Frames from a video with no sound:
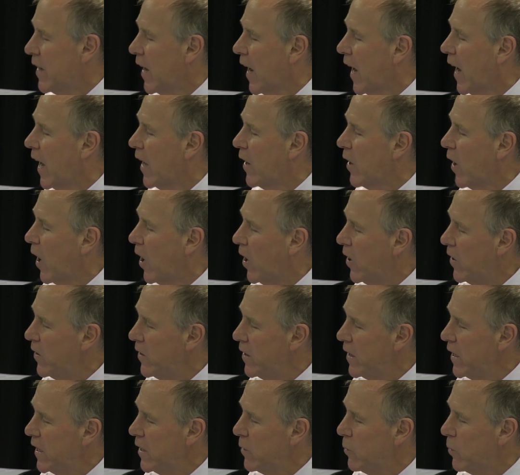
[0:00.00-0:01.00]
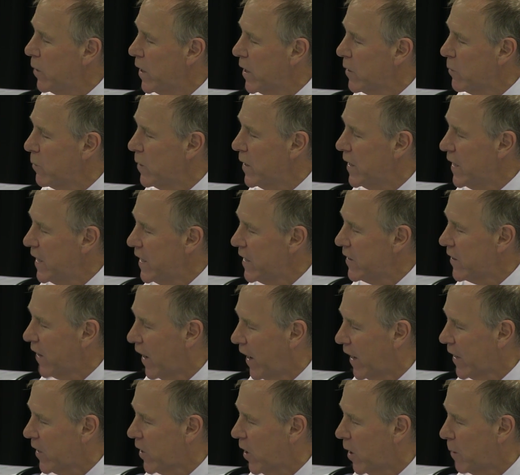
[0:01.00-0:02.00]
and only when we eat
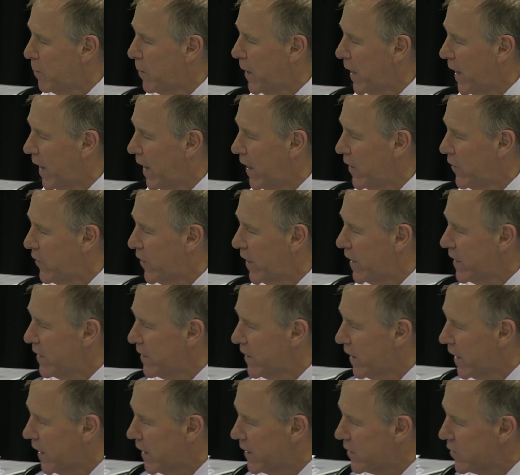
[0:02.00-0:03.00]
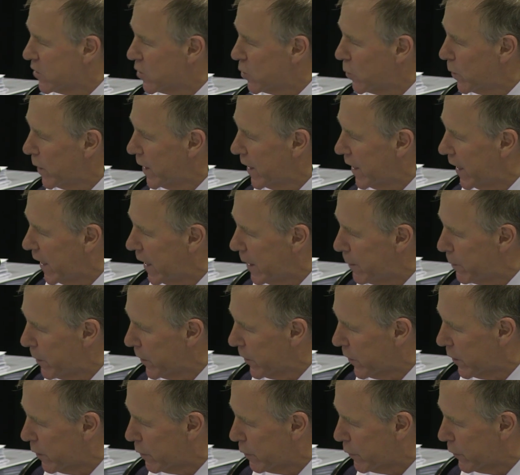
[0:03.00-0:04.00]
high carbohydrate diets do we
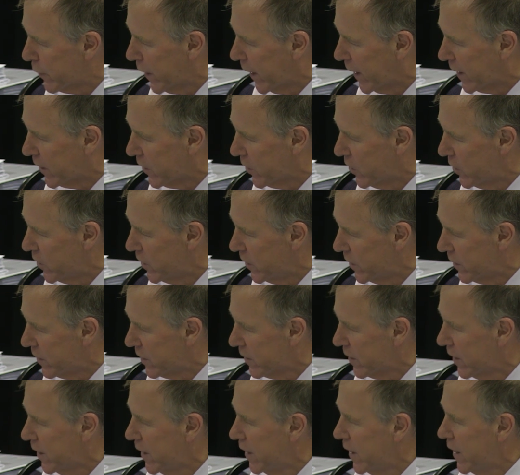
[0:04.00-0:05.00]
inhibit the fat use